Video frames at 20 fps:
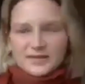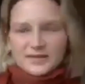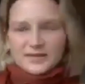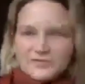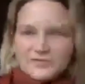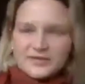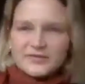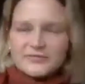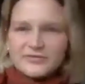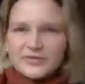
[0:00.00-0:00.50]

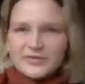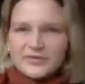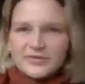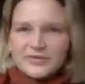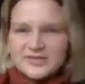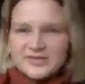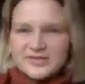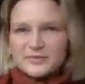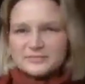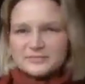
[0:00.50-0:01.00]
for
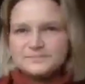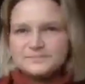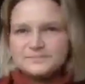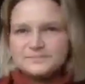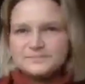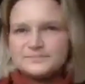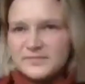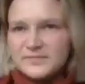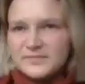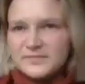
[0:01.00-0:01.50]

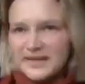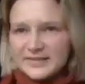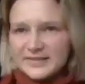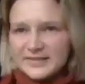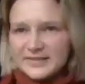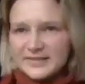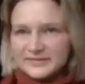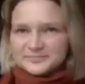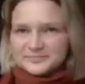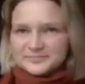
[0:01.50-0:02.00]
someone
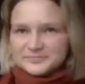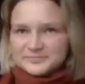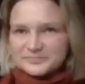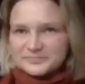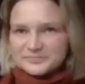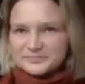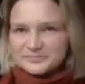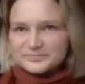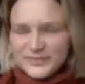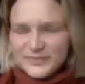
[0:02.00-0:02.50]
kind of
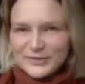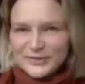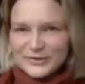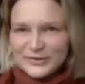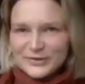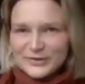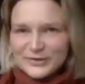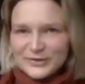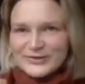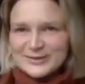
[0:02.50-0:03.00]

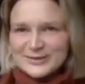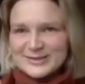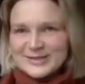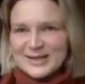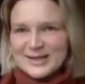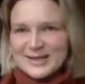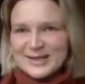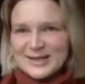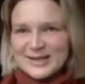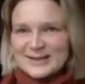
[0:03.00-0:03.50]
not
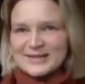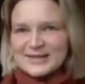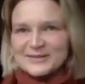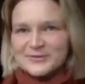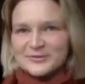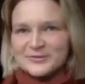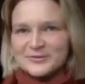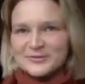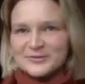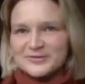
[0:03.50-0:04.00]

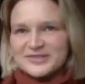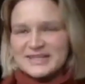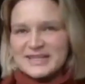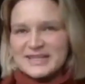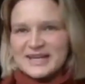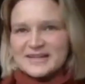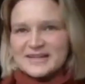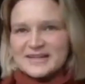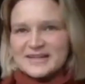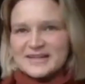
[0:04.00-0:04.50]
understanding or just
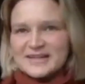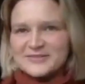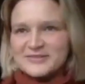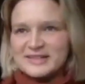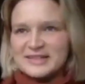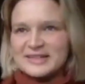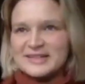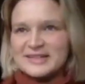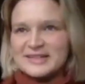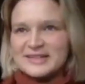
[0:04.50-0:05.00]

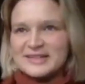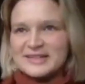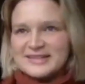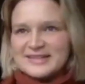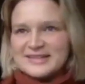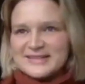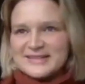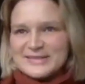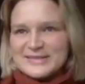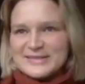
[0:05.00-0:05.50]
encountering
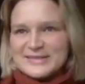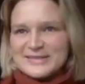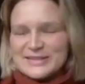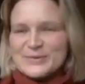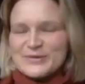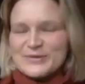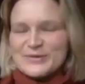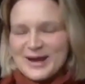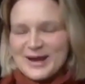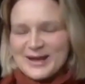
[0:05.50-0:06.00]

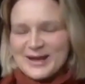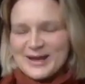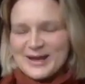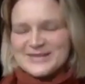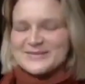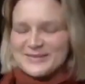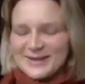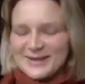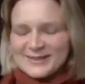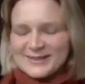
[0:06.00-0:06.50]
this
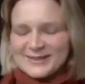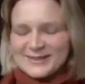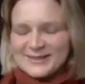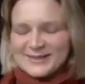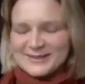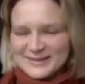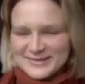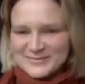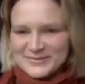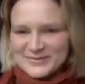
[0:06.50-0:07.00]
morass of
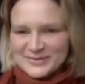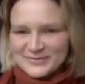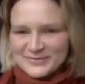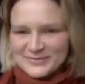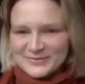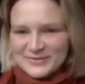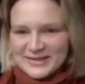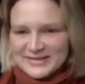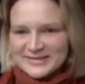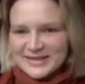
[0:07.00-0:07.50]
islandness for the
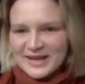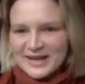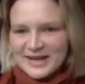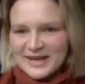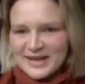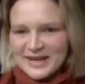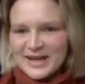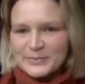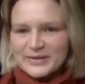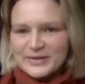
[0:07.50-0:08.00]
first
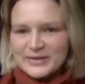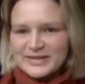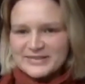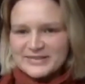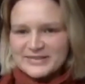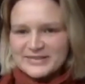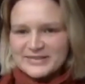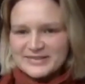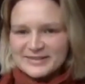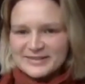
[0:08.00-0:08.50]
time, it
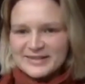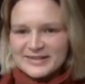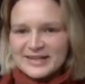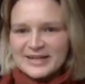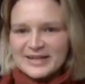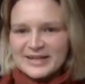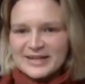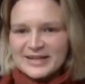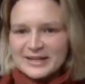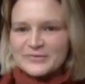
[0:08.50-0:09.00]
might just look
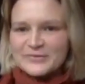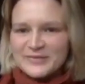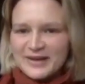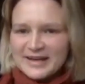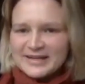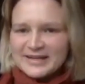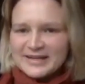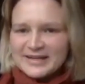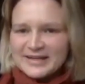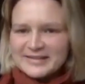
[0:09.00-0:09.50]
like a lot of
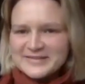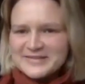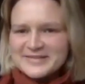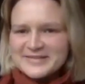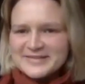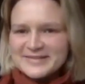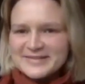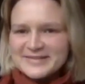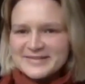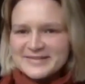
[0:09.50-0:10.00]

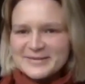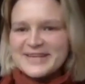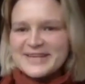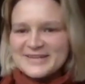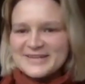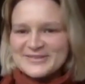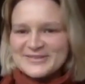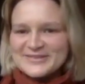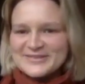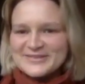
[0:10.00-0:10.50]
islands
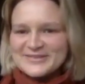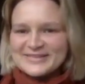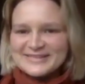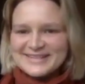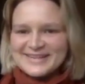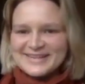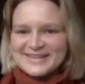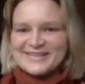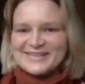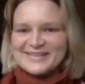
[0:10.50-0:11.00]

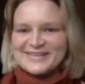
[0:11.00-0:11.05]
obsessions,